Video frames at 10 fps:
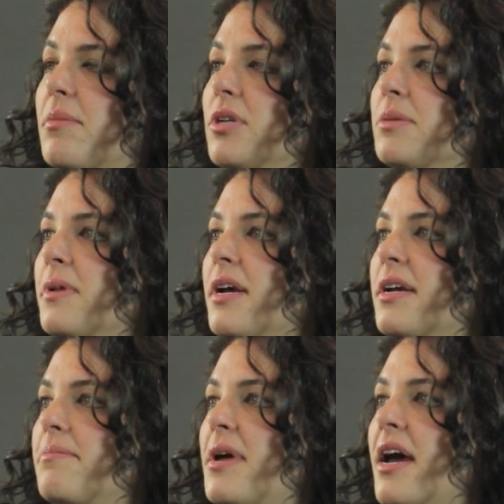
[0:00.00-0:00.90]

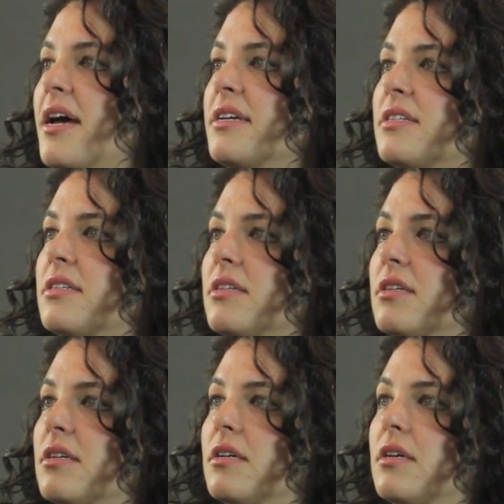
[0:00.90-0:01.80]
multiplying mass
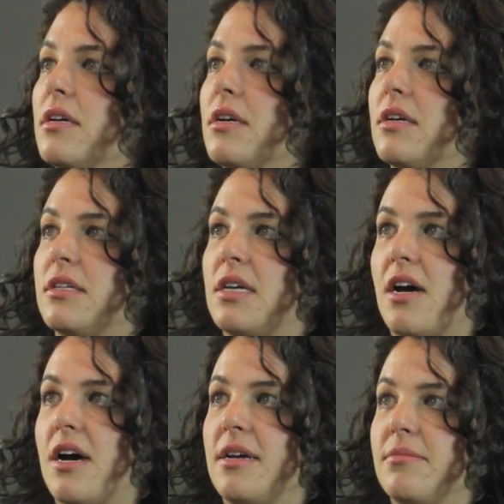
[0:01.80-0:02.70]

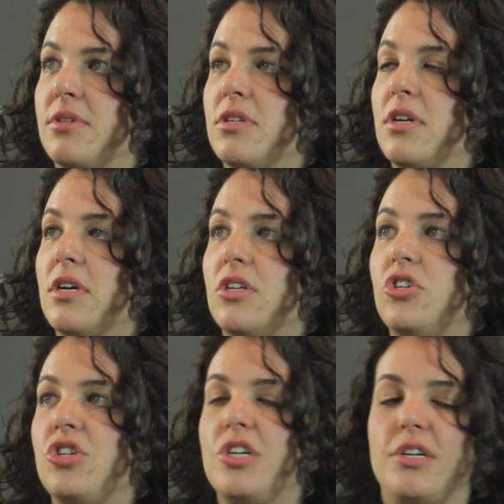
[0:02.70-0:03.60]
times
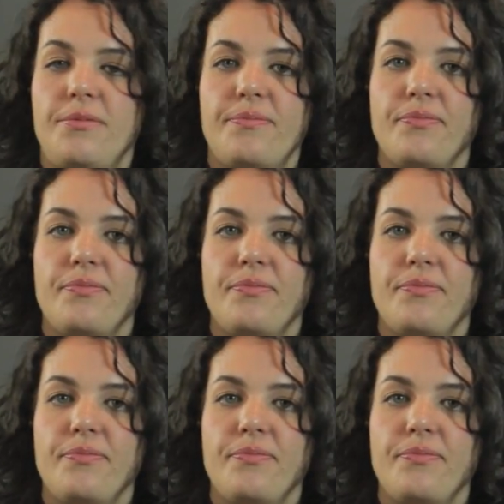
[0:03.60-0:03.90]
g.